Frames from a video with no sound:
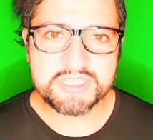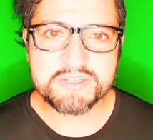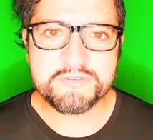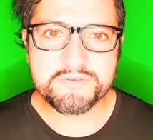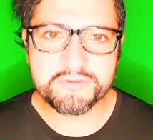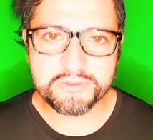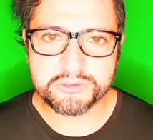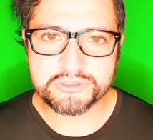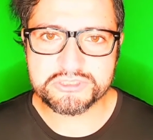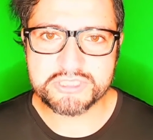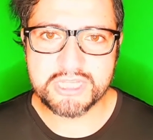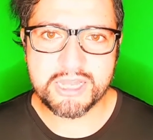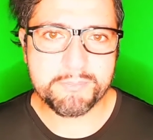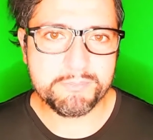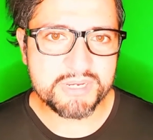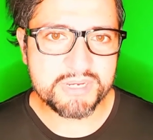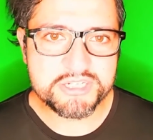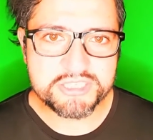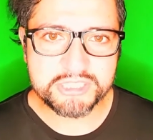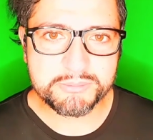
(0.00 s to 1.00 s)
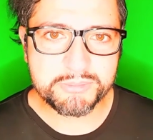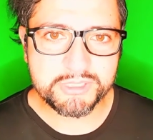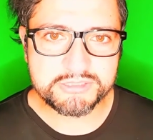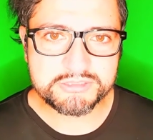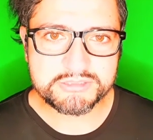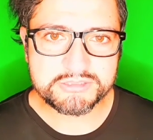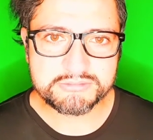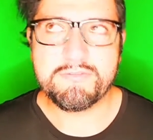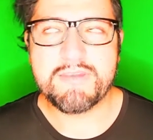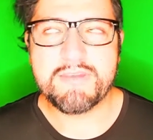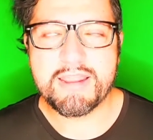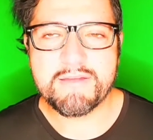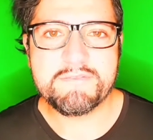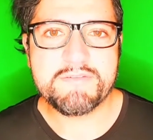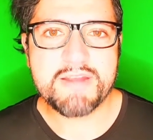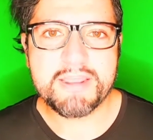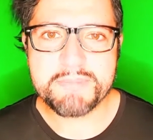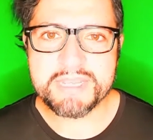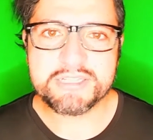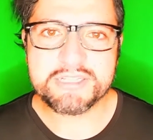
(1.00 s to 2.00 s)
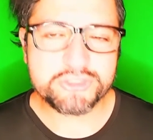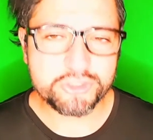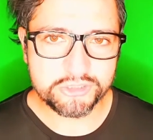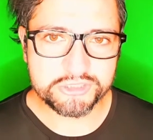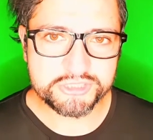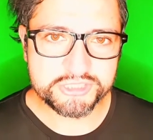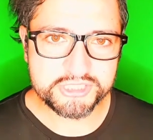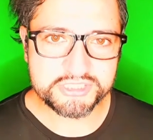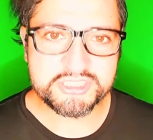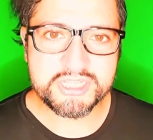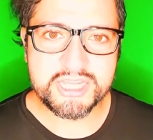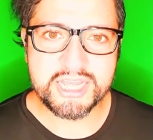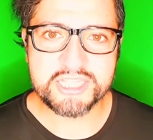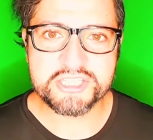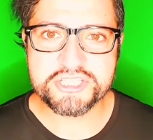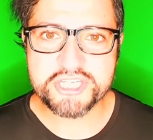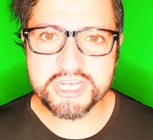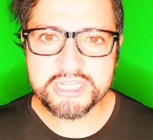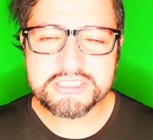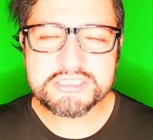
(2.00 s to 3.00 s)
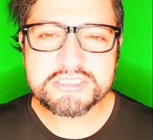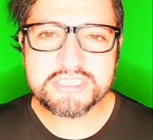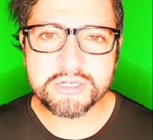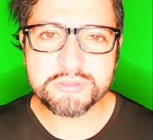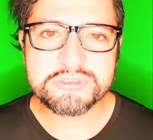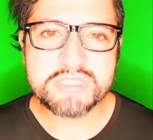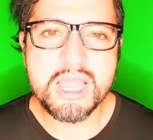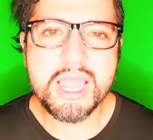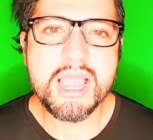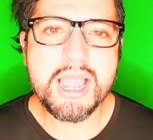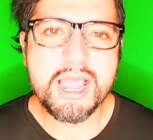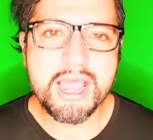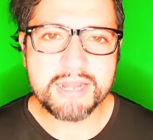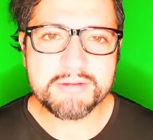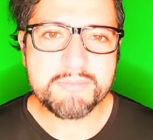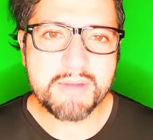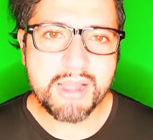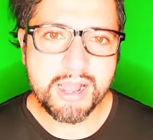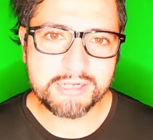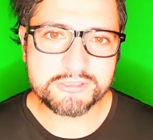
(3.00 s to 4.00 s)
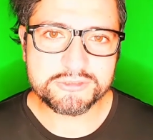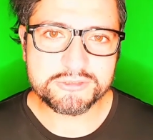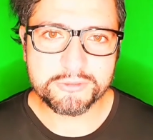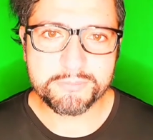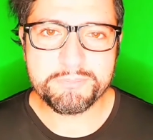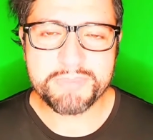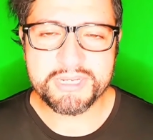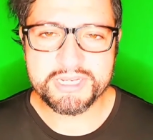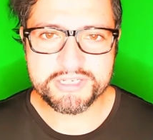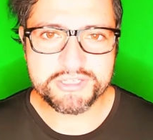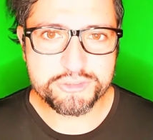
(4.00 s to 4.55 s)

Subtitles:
fruits and vegetables, flaming torches, and chainsaws have also been